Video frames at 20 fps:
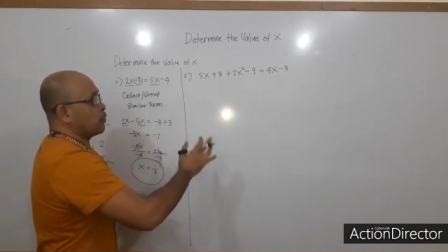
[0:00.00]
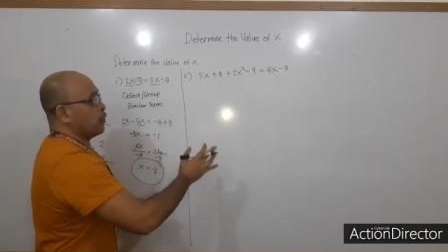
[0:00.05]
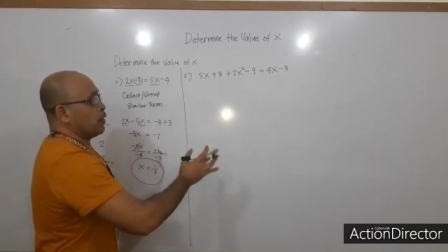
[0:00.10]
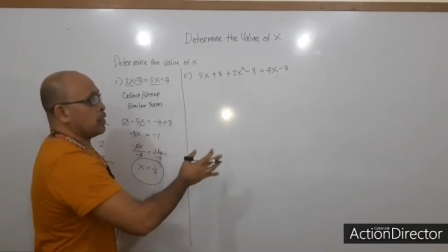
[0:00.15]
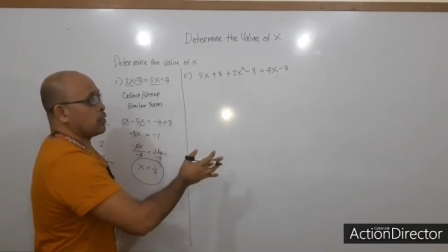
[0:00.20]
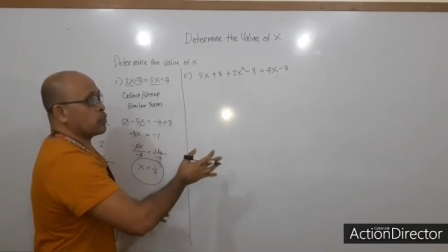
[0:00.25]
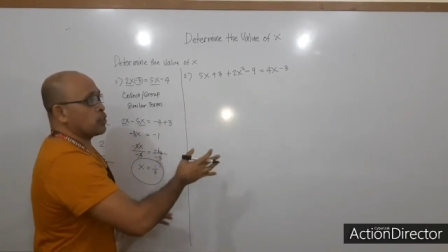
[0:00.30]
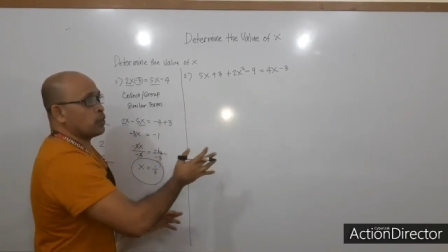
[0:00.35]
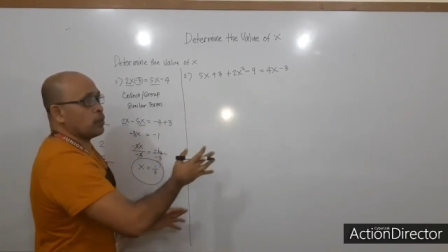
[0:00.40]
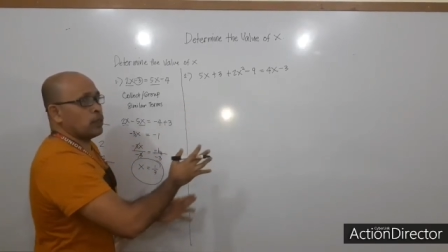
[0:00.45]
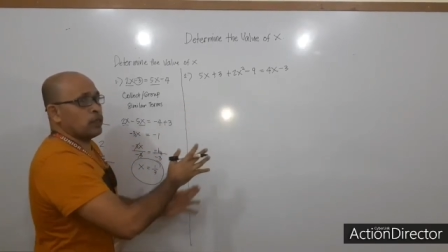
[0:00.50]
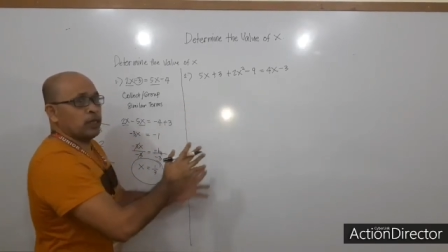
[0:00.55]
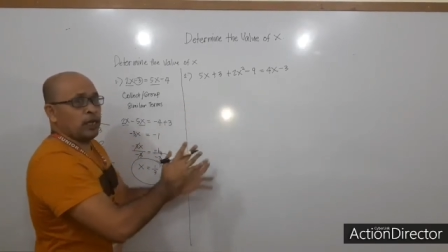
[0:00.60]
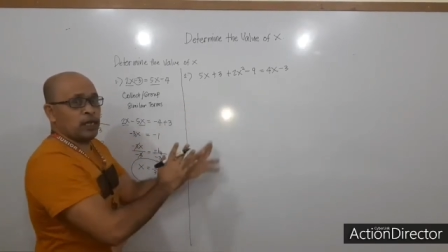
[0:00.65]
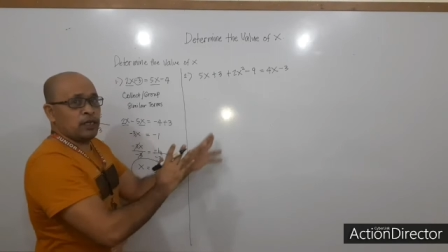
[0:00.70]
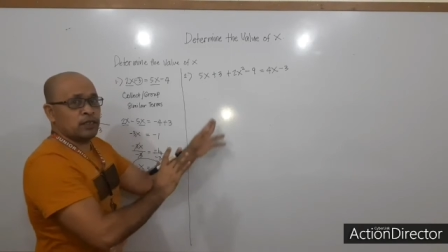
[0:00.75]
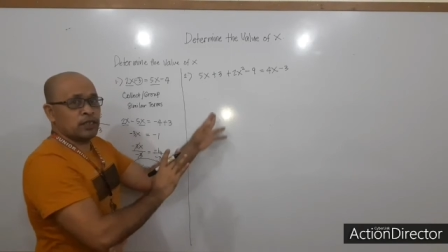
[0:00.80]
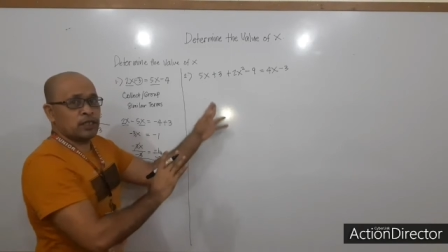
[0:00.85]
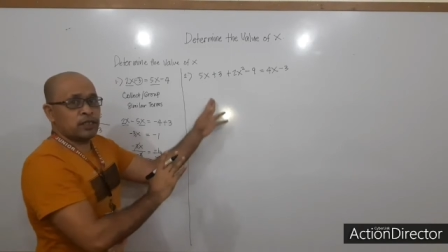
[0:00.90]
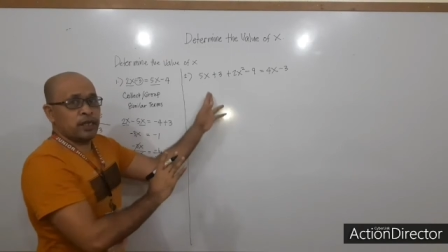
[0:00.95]
are going to
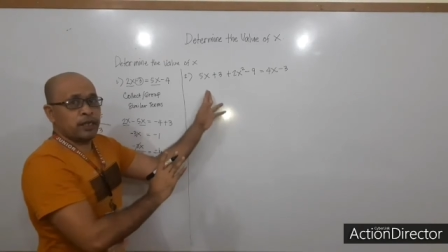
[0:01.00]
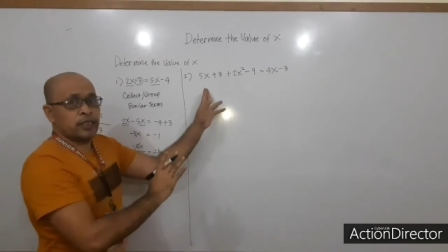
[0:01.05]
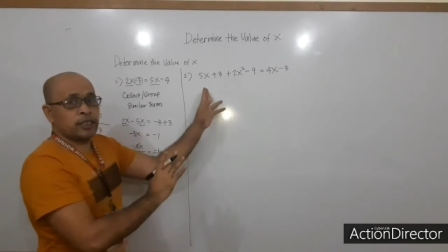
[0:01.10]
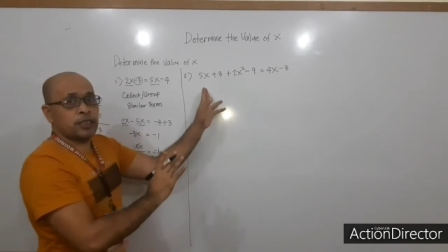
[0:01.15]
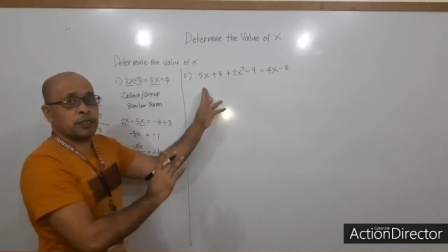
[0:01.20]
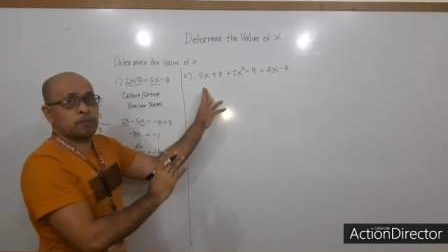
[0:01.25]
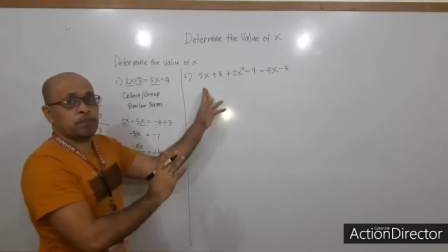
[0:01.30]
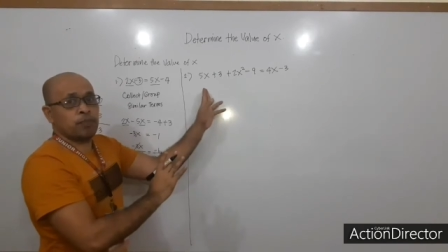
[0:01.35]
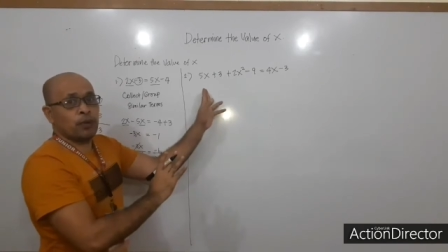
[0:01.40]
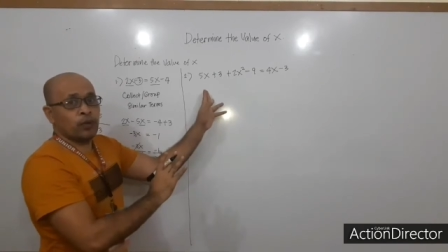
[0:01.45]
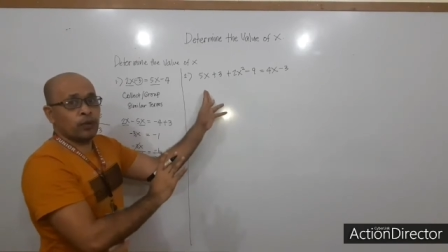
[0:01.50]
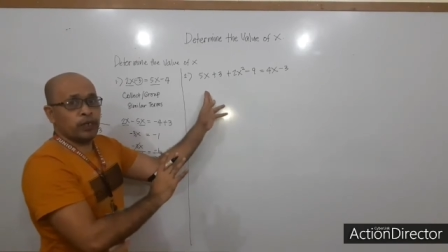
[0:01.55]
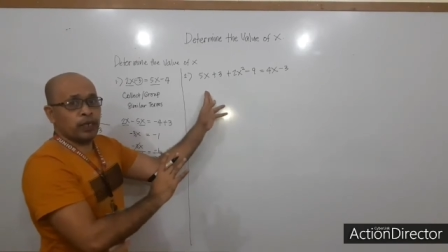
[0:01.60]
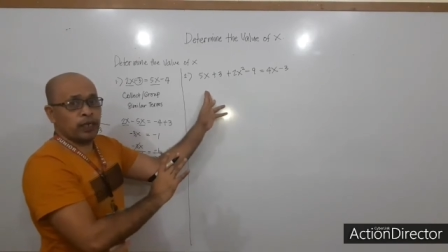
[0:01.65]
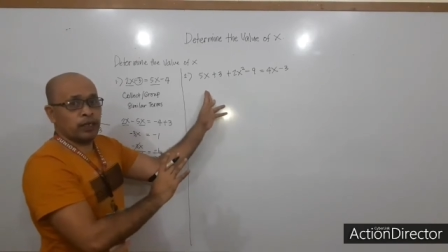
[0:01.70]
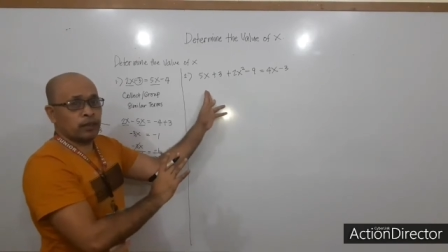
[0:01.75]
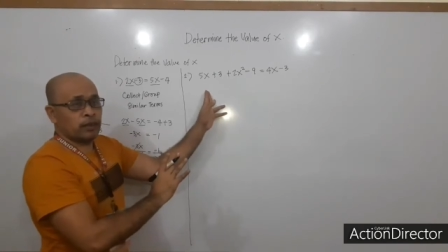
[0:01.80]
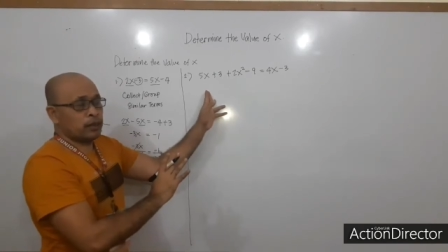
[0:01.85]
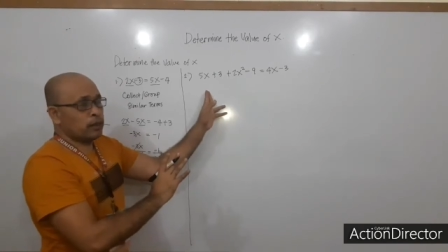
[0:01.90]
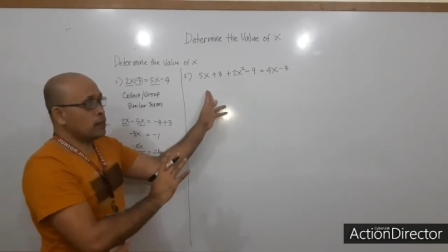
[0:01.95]
arrange the
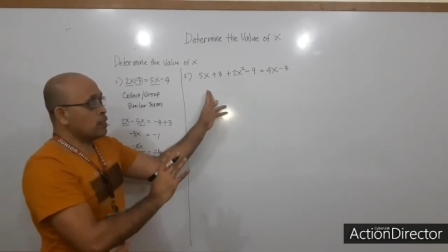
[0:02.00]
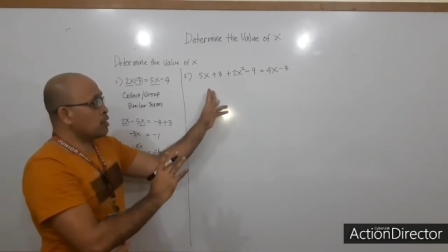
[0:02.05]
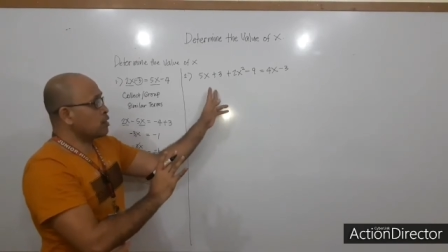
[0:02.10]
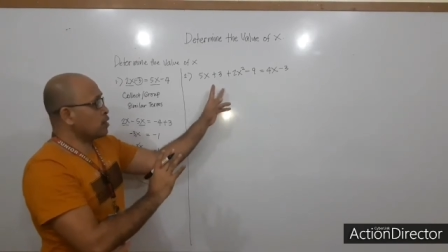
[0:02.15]
exponent.